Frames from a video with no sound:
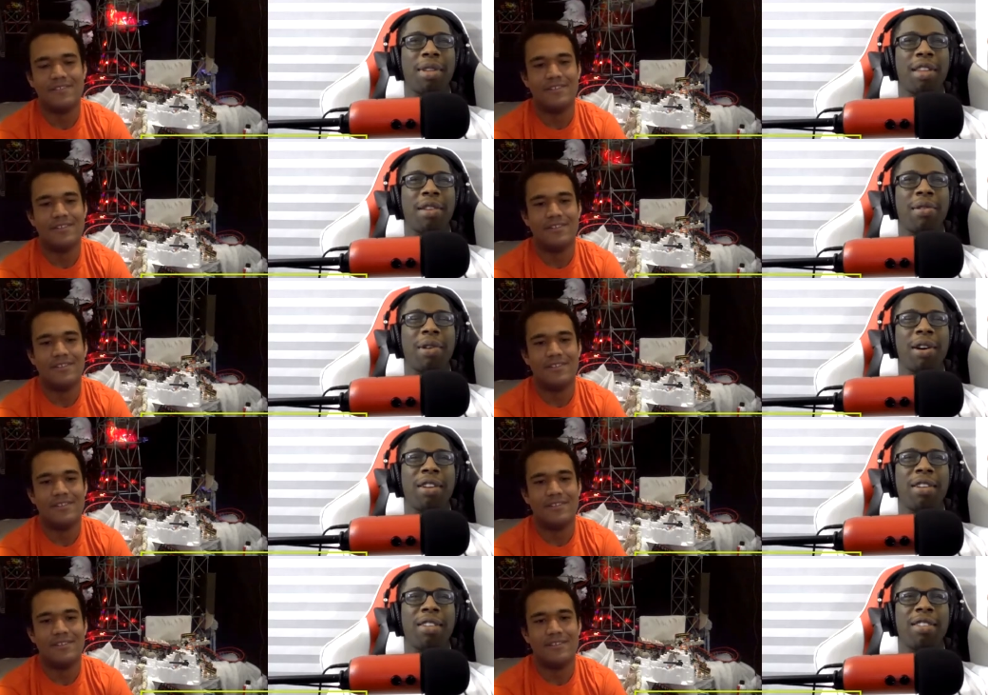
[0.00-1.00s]
Speaker 1: they
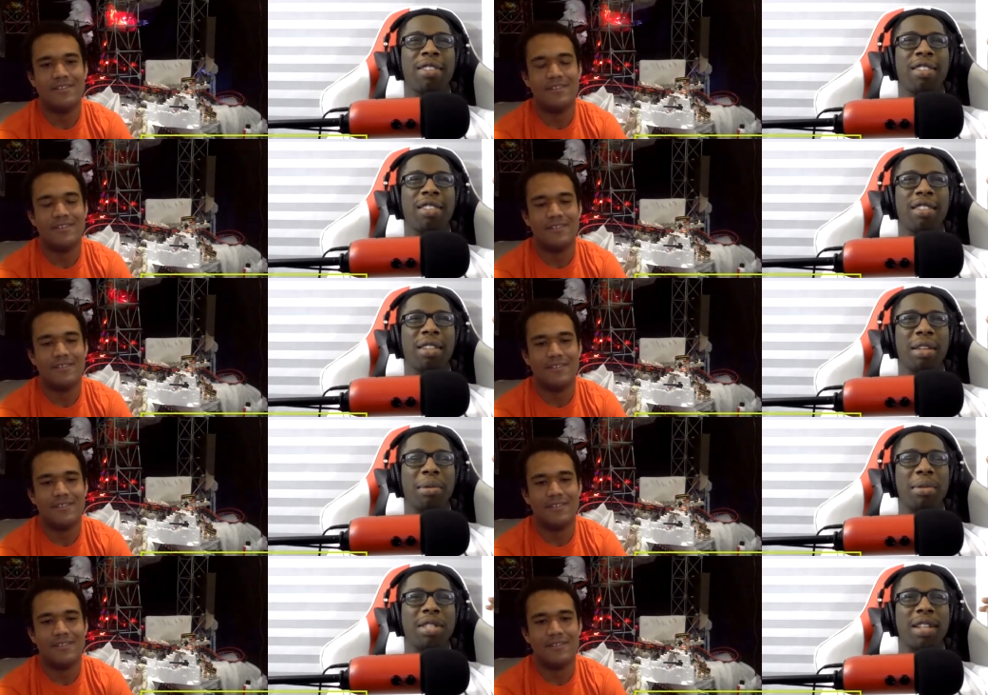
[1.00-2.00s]
uh, it
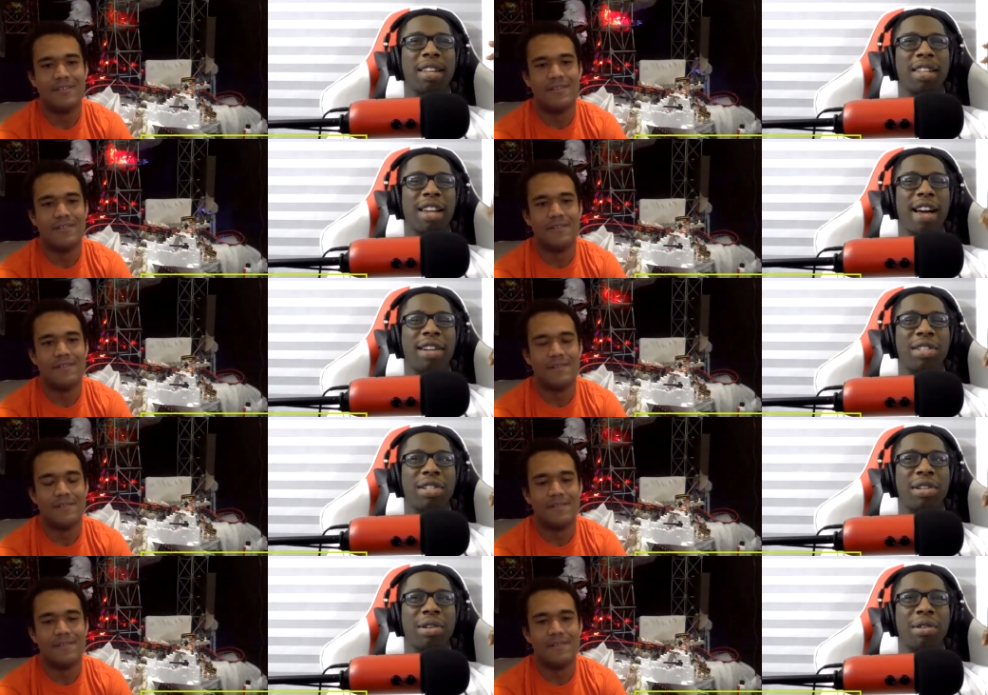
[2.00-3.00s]
was like last
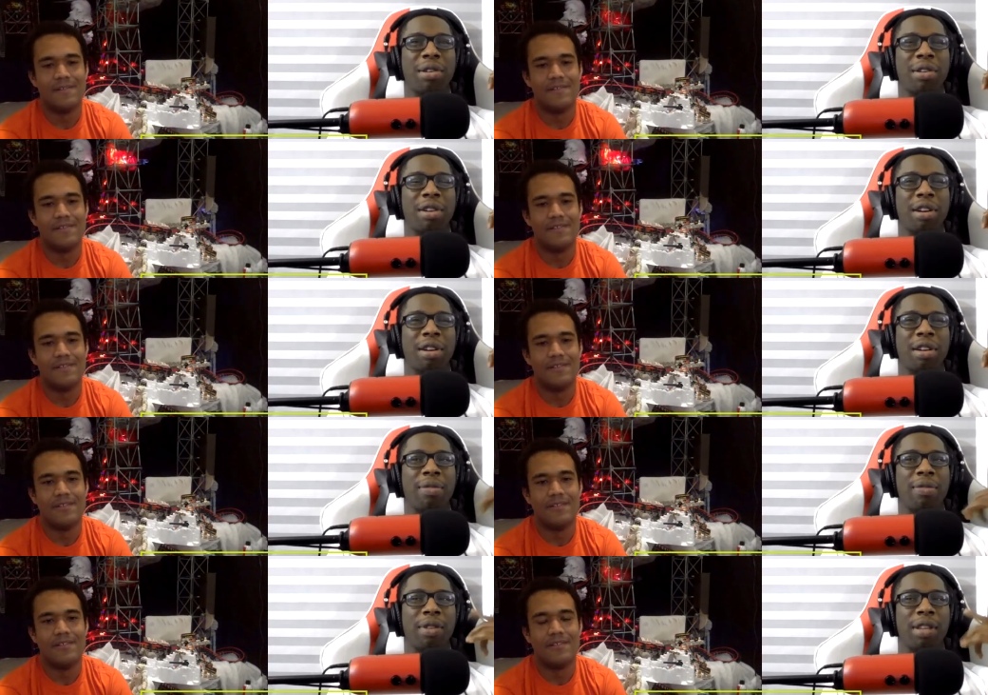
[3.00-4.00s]
year uh,
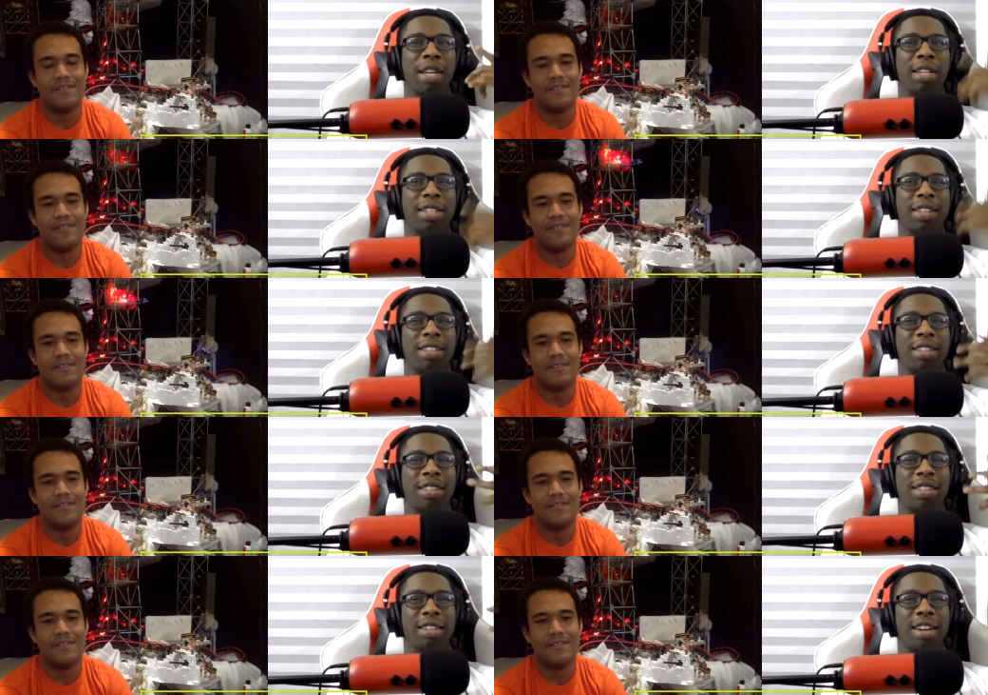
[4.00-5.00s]
for like
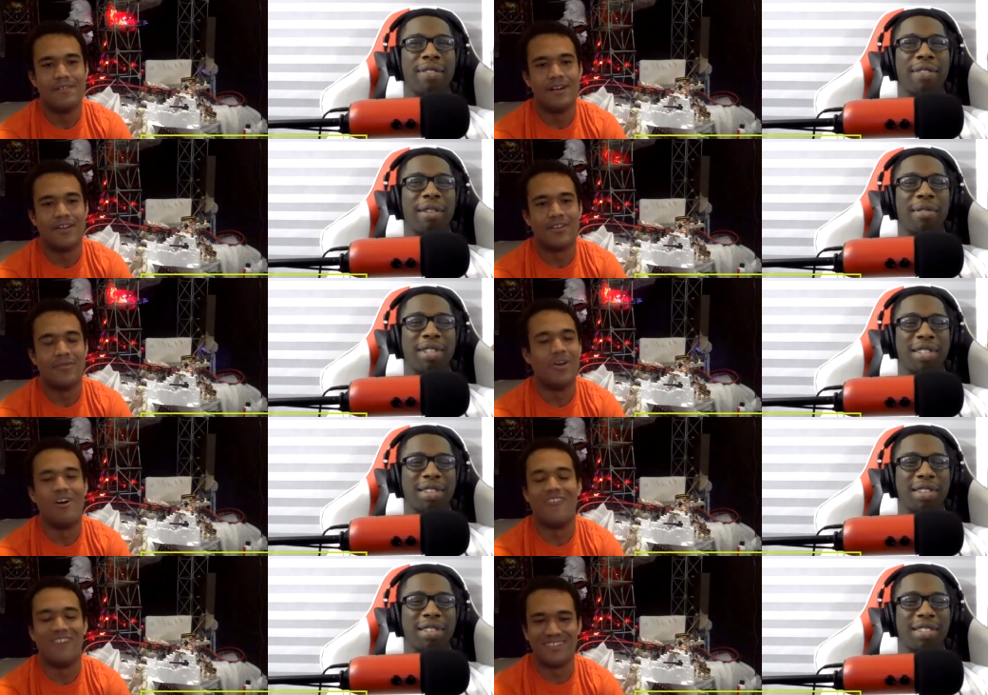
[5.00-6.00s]
I uh, forget what no, it's I
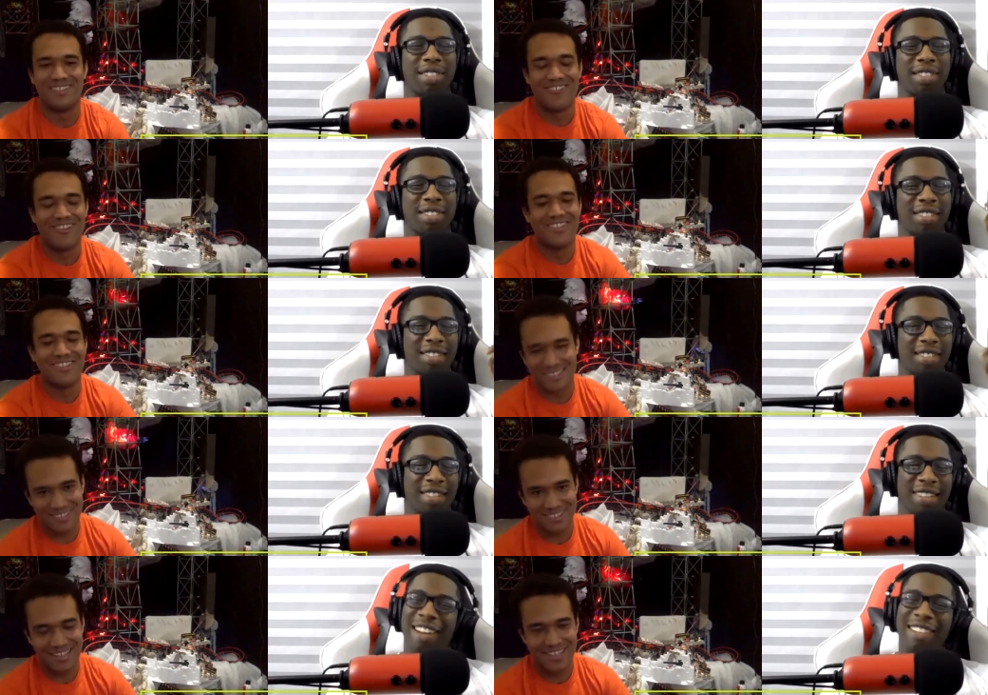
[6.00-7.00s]
called. was I
Speaker 2: wasn't at this
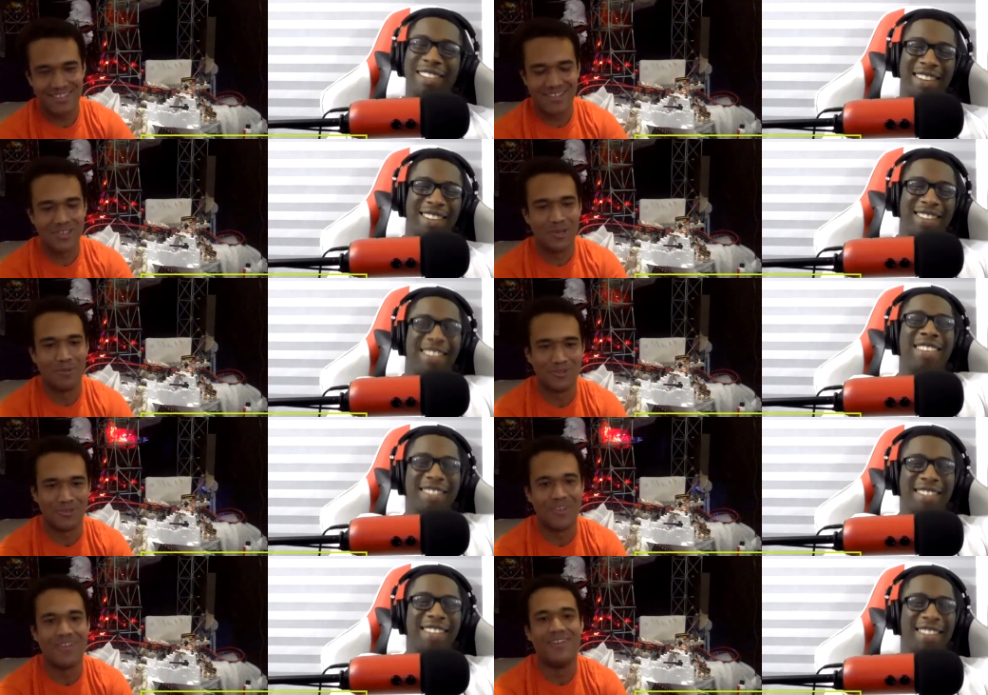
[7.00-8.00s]
last. Okay.
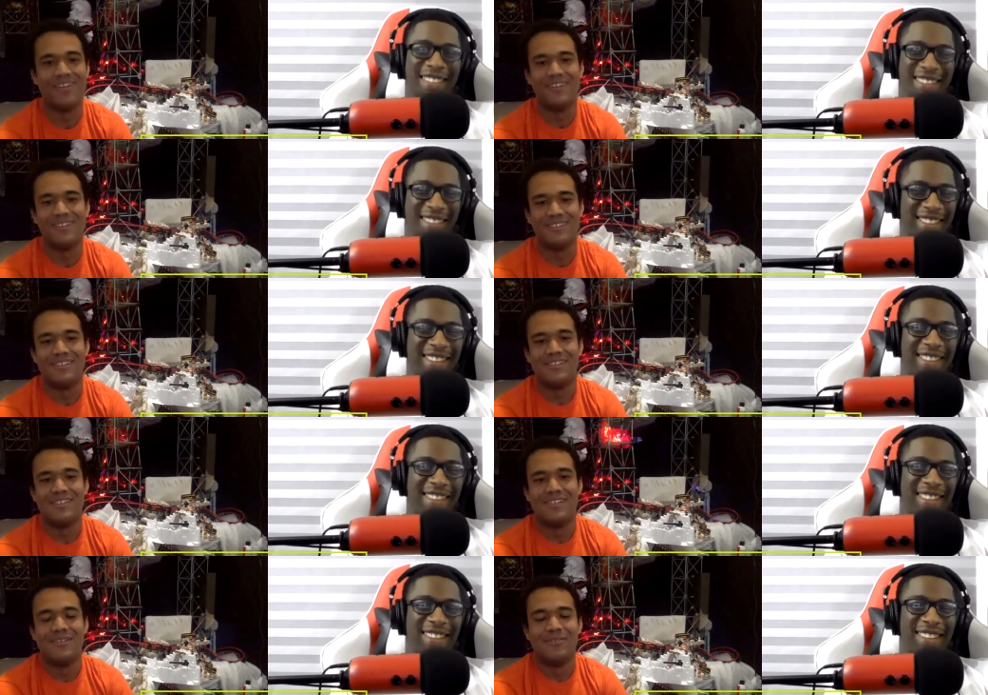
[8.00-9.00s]
Okay.
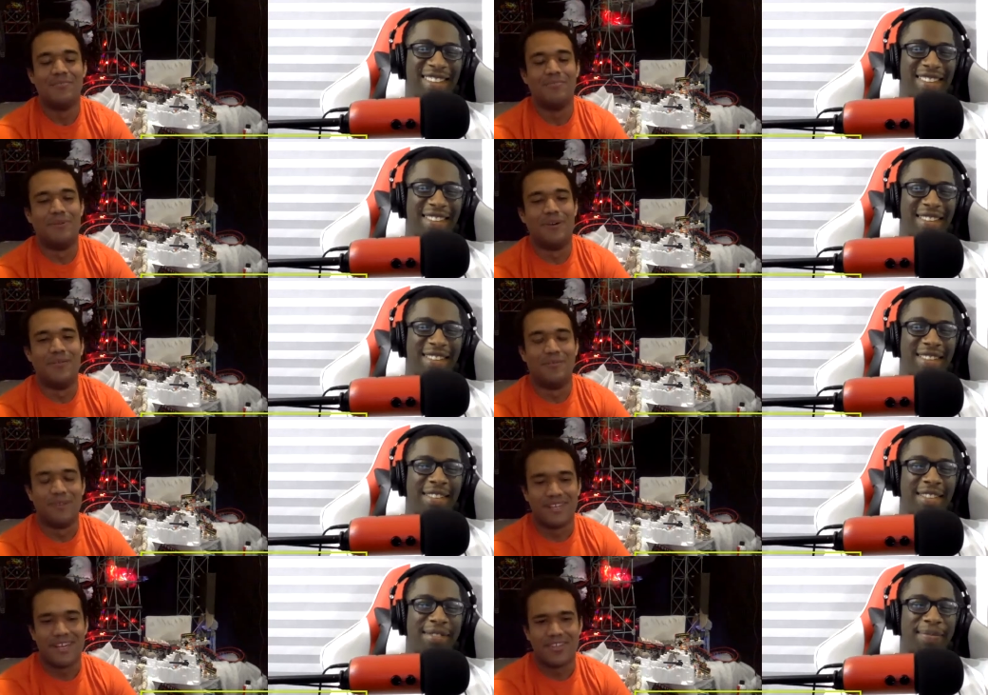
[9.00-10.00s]
But but
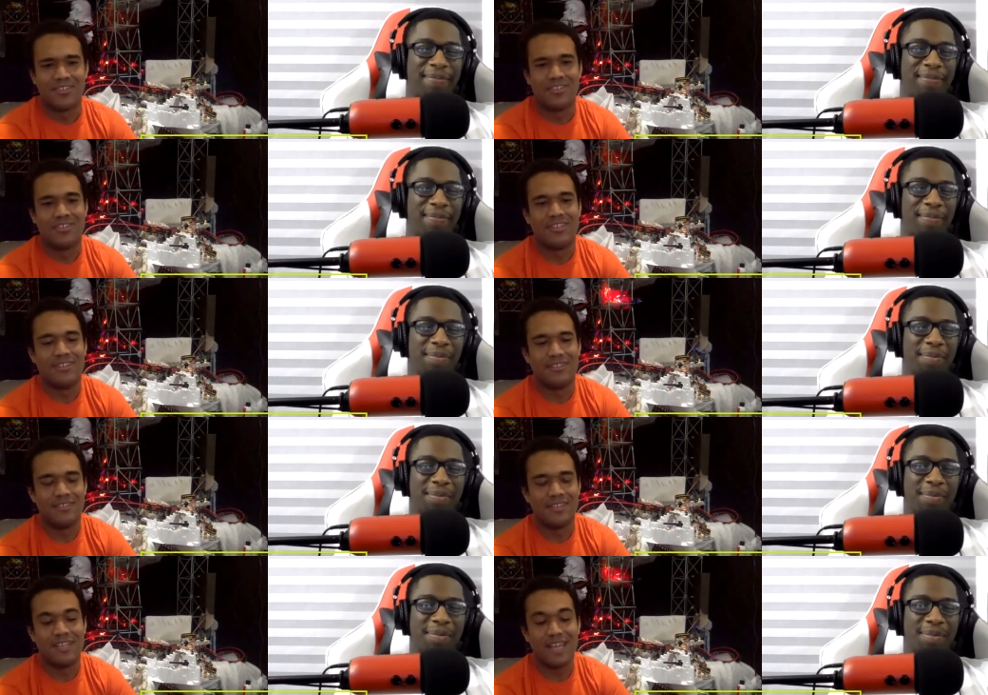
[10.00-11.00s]
yeah, so she
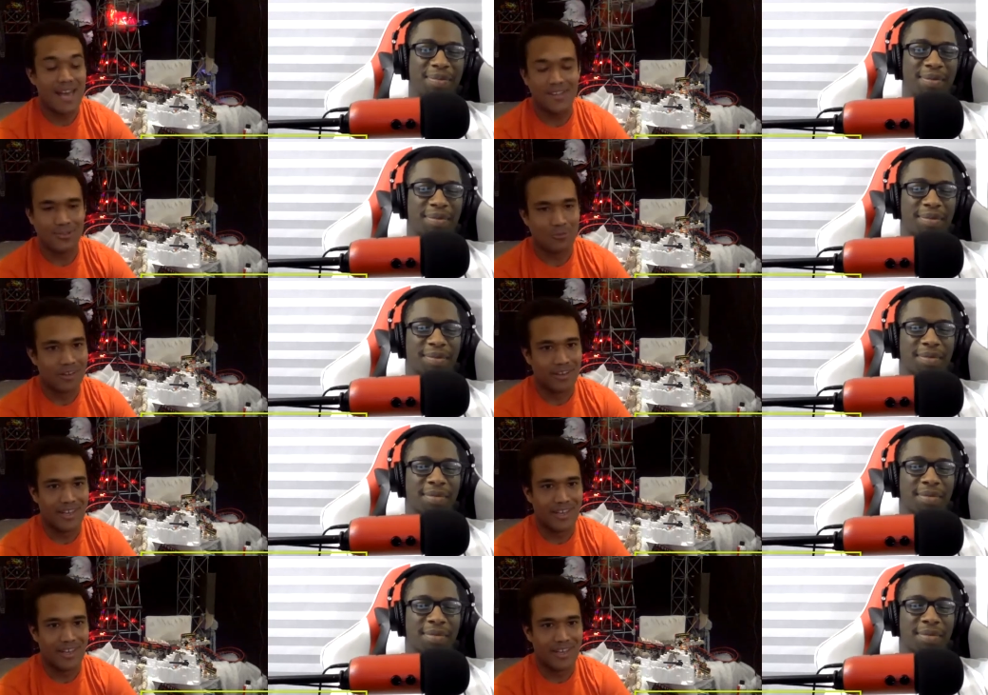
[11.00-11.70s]
she asked one day